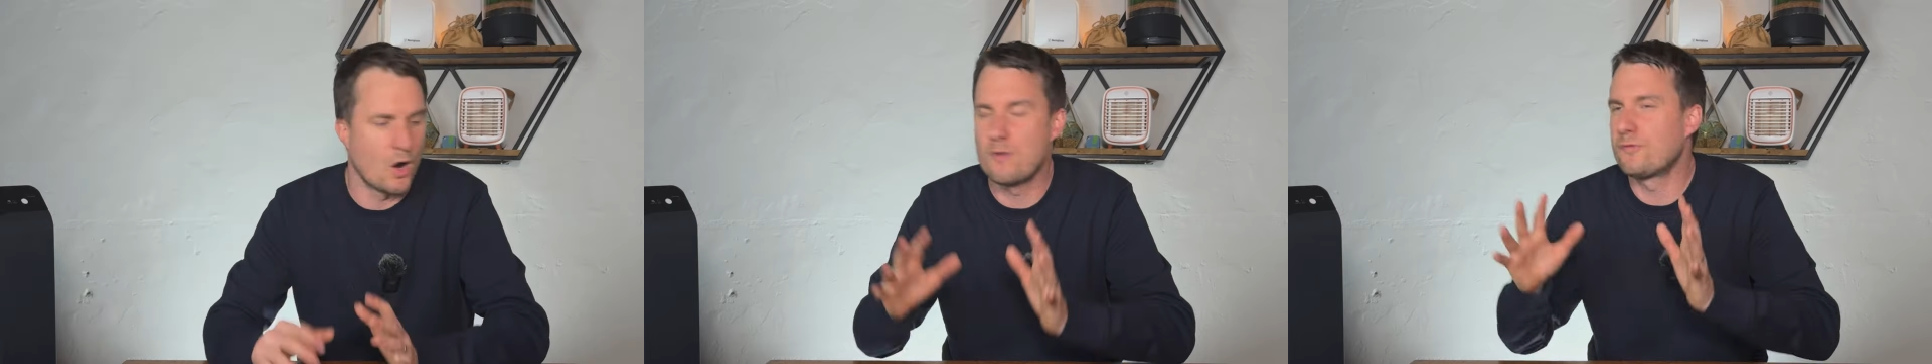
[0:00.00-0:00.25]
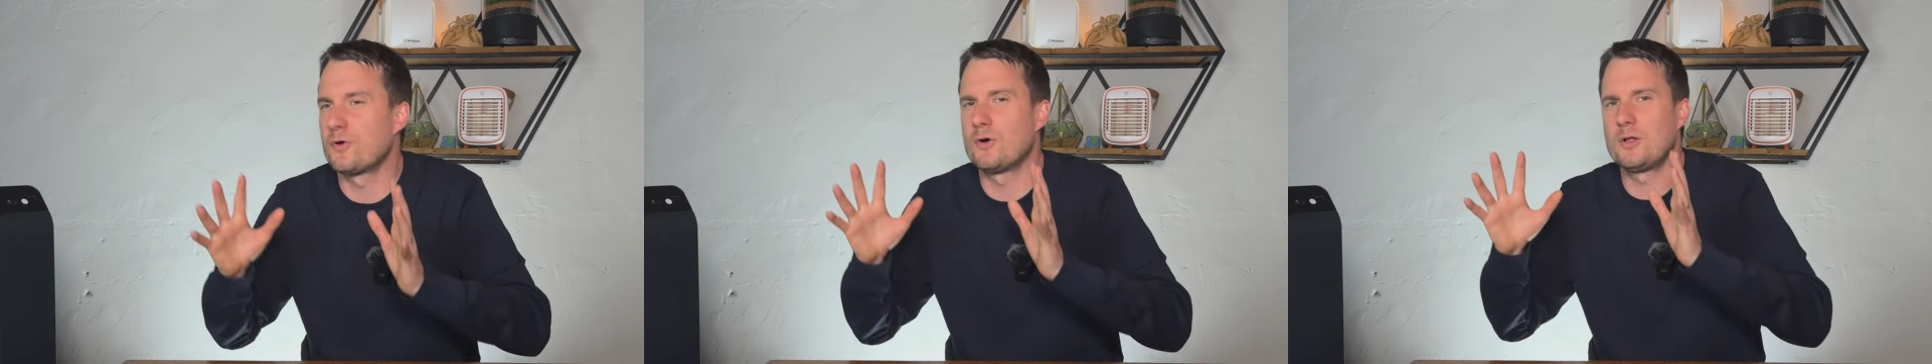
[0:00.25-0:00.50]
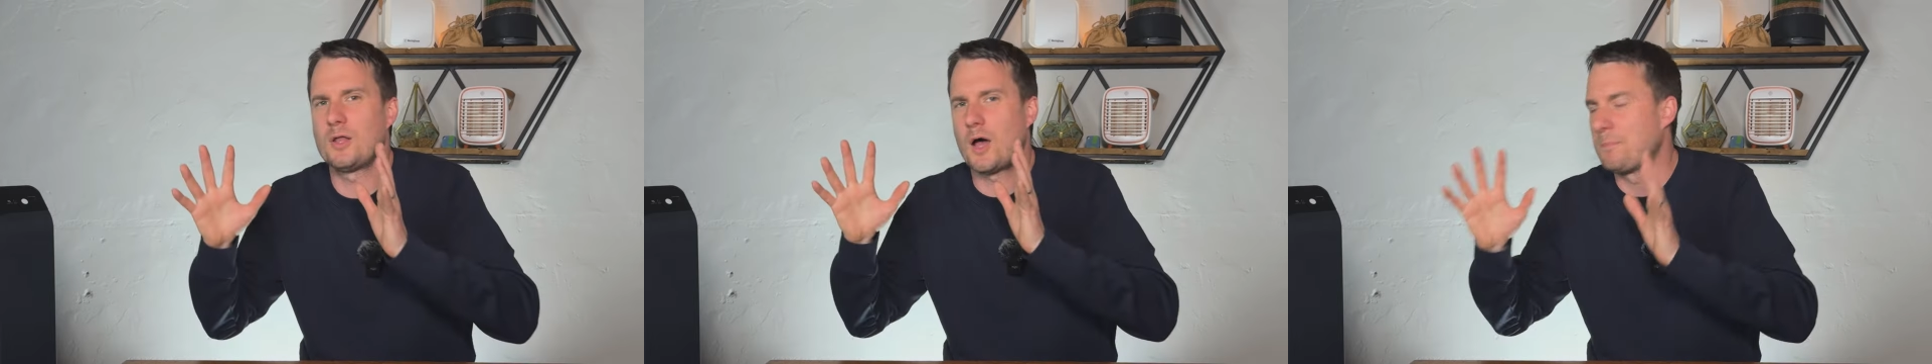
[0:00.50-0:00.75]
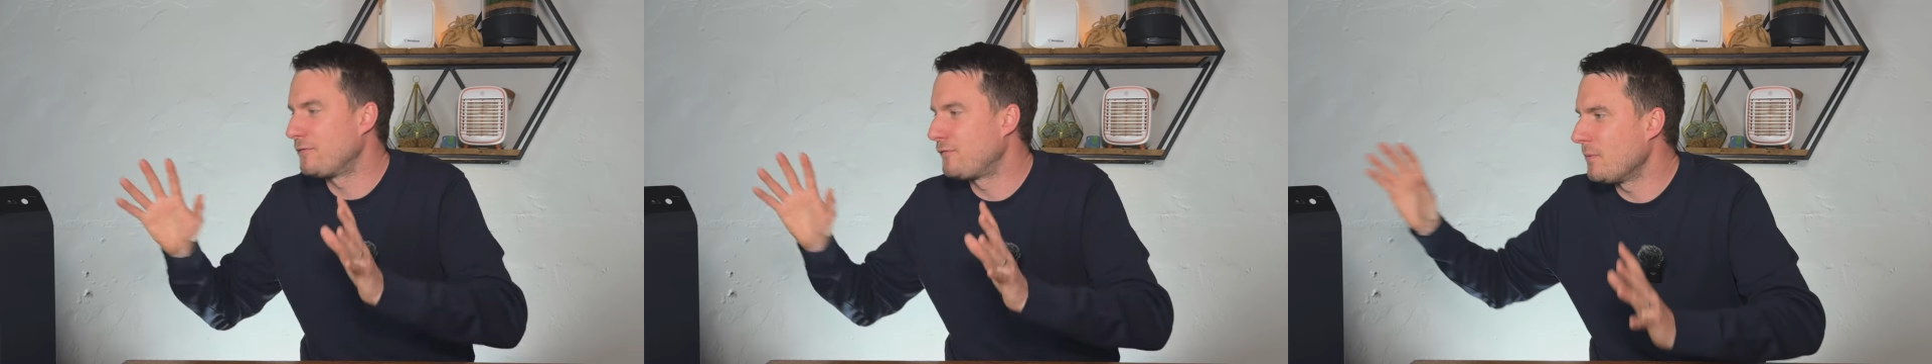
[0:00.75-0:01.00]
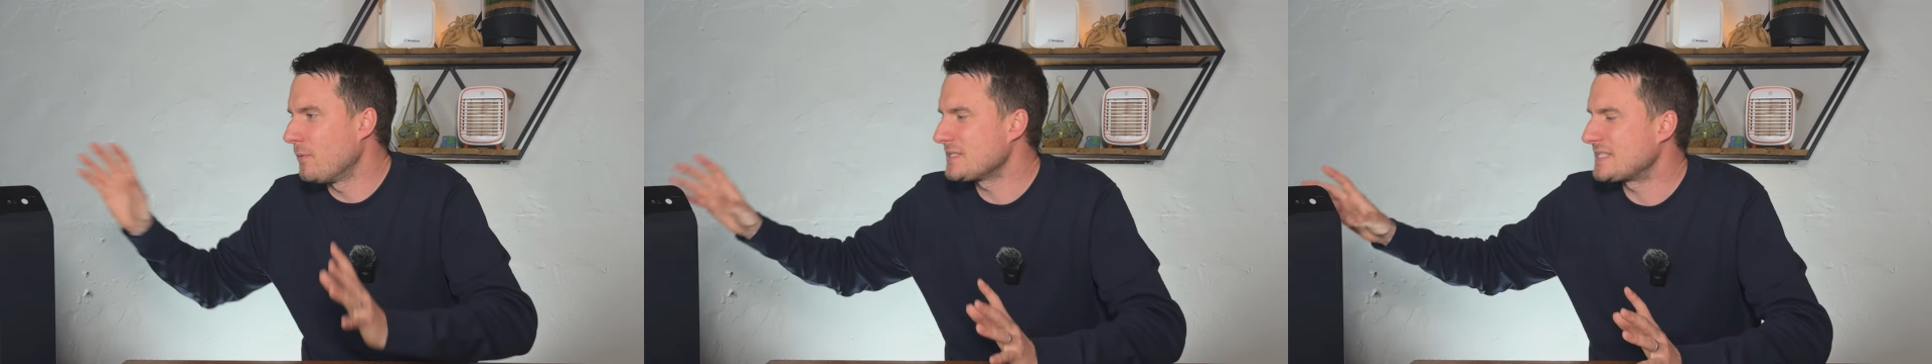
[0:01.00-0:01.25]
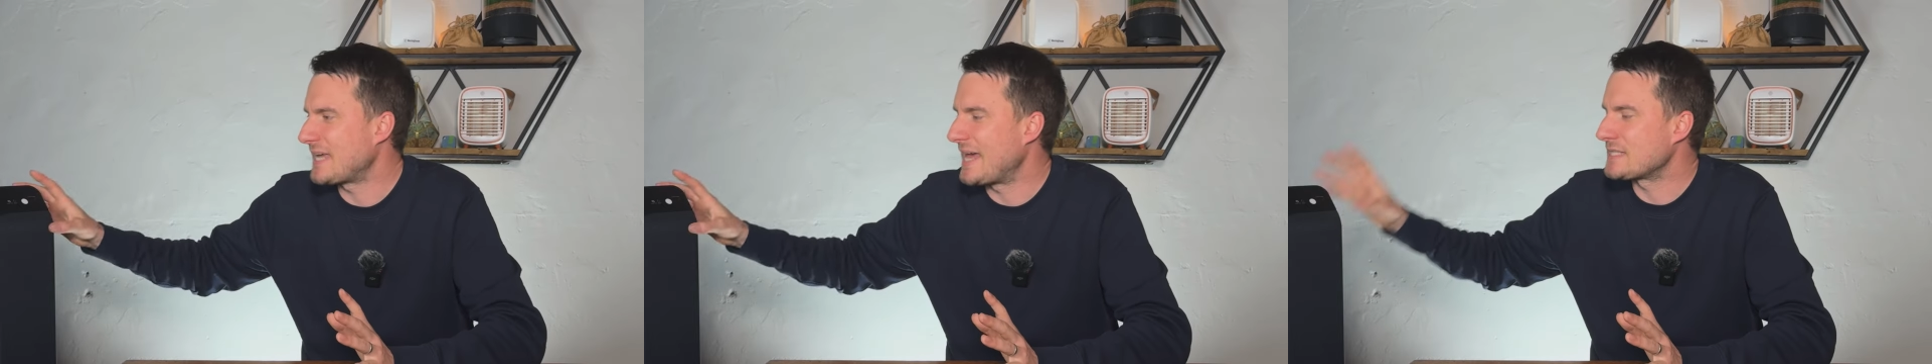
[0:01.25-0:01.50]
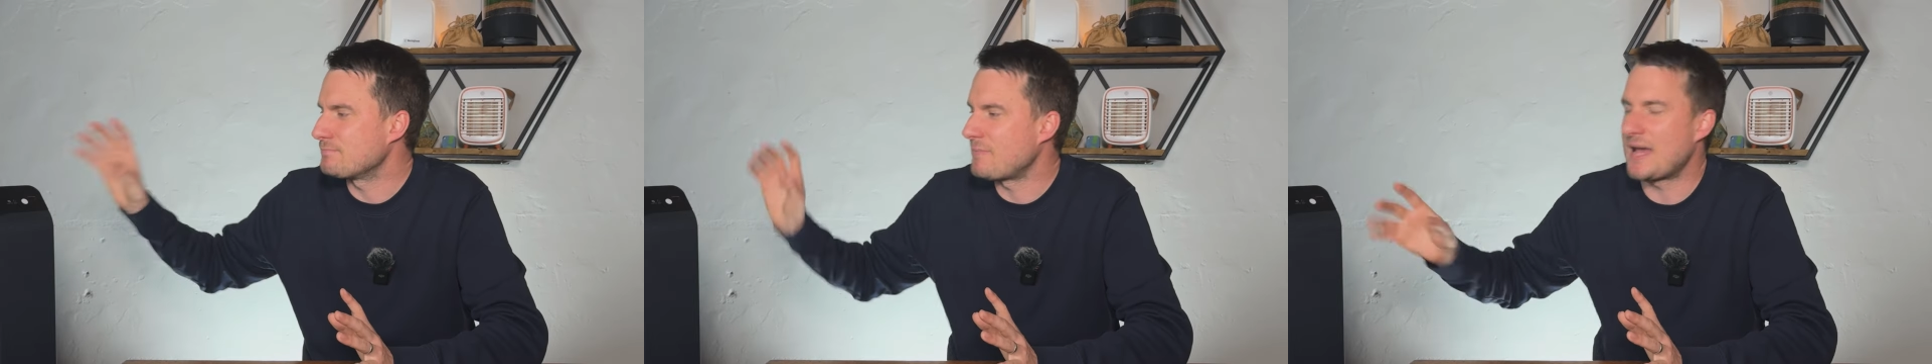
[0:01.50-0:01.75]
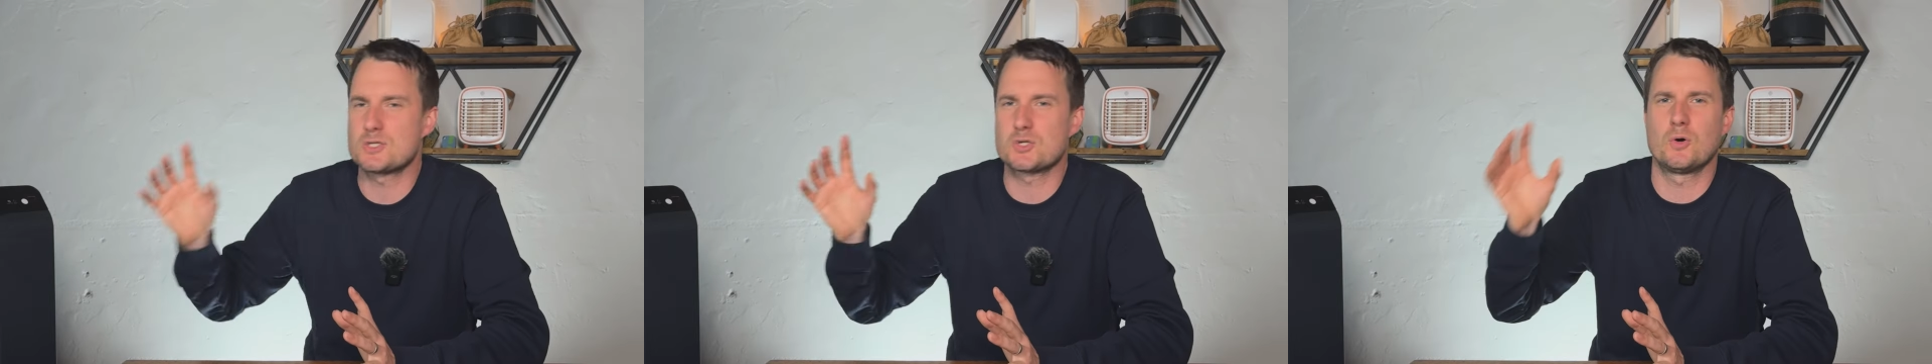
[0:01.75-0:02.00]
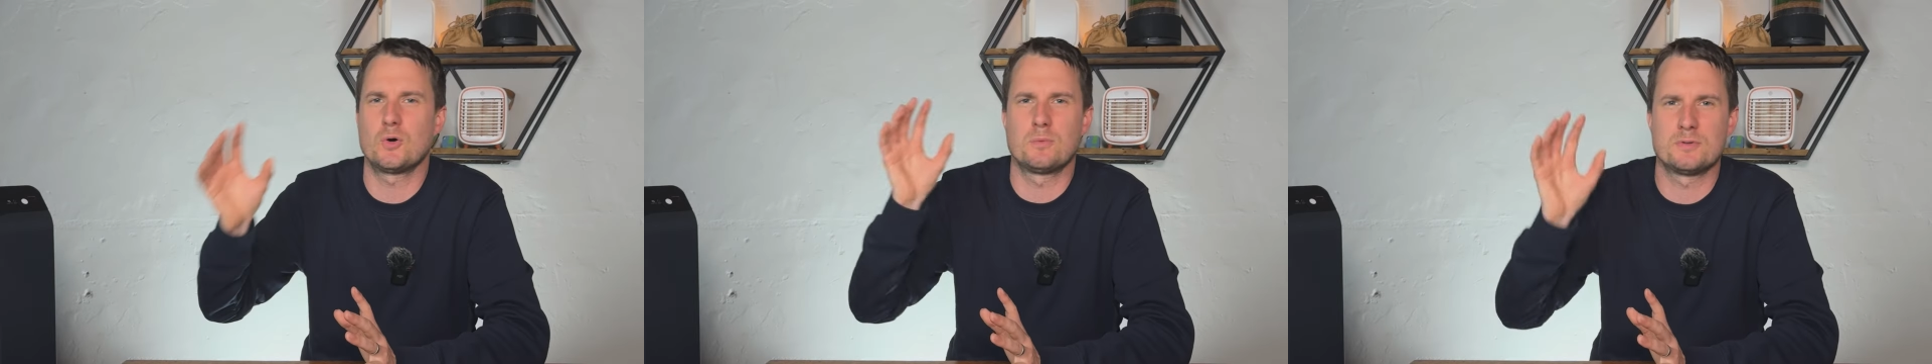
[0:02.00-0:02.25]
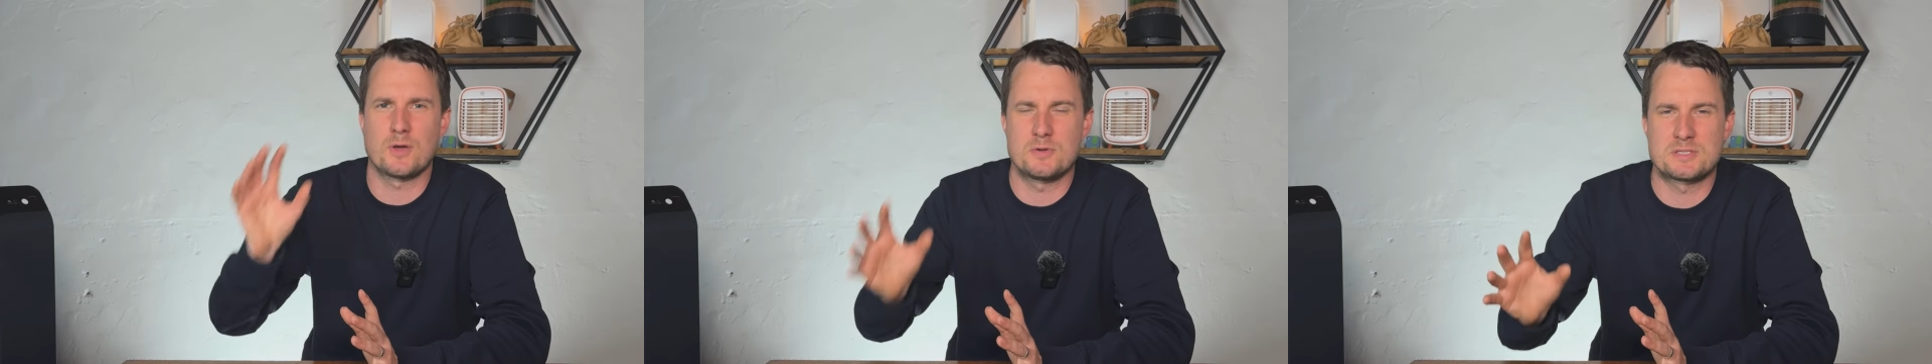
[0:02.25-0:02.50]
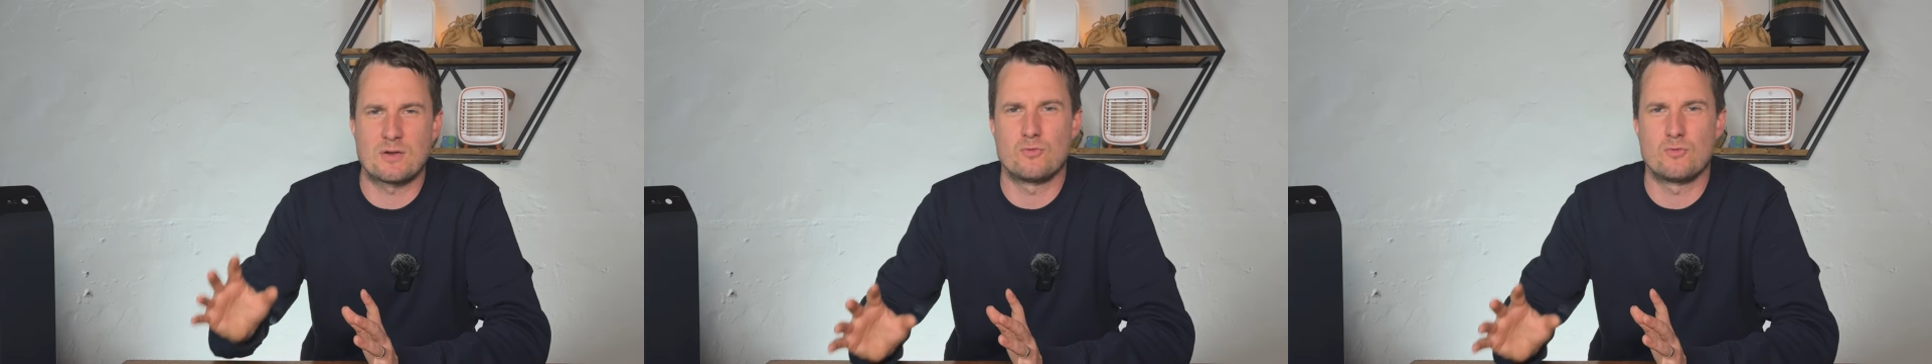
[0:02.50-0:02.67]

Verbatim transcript: overall, our performance tests match up with those